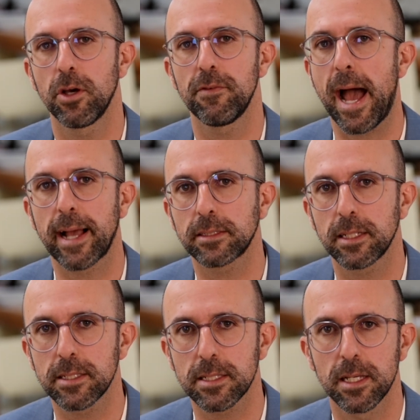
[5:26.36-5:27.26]
you have
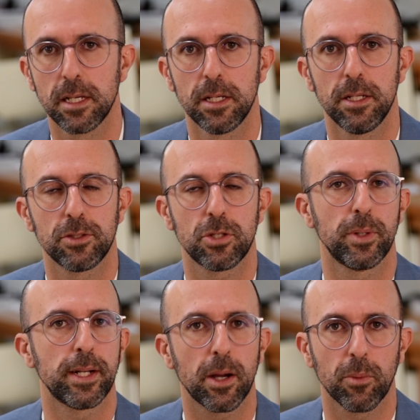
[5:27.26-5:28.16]
access
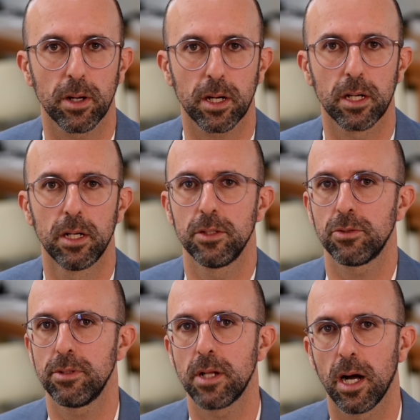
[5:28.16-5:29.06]
to a network,
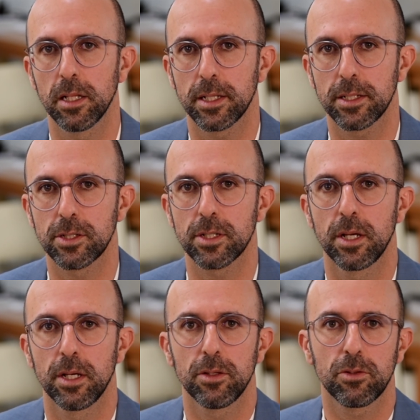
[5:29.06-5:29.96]
to knowledge,
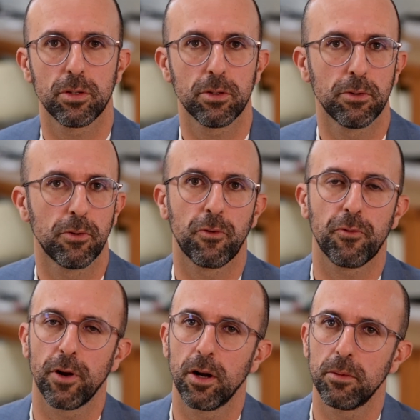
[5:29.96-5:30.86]
to
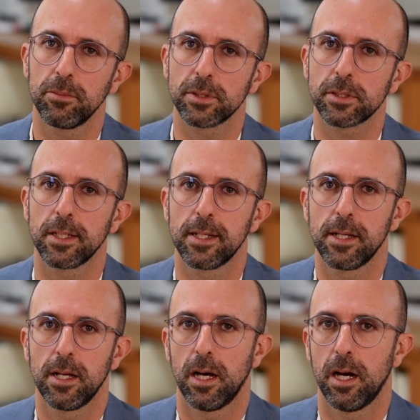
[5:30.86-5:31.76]
firms
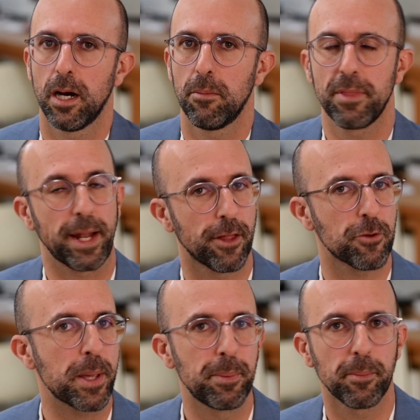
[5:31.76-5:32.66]
that
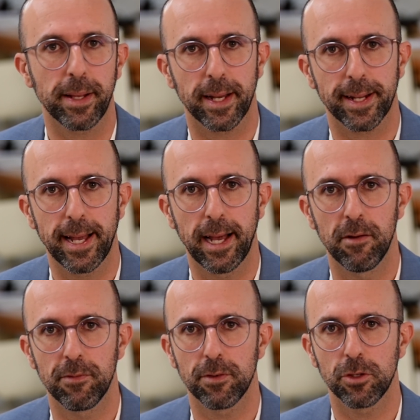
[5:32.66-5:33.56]
other people may not
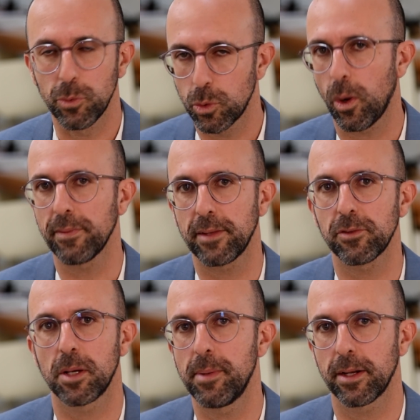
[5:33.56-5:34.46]
have, you would want that
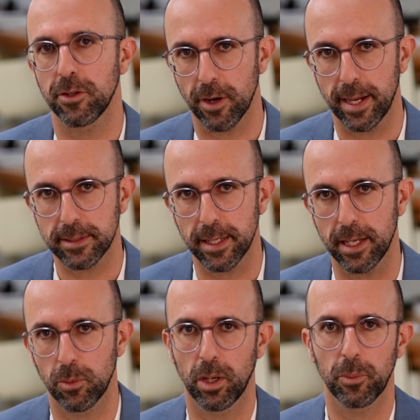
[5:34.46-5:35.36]
to come out in your
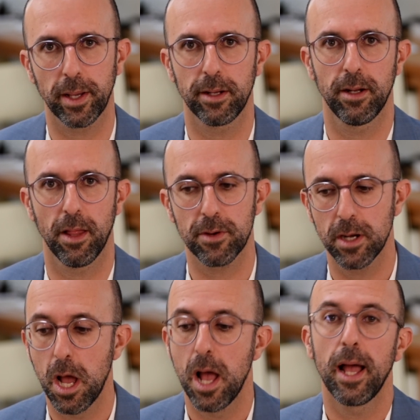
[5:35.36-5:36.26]
essay in one way or another.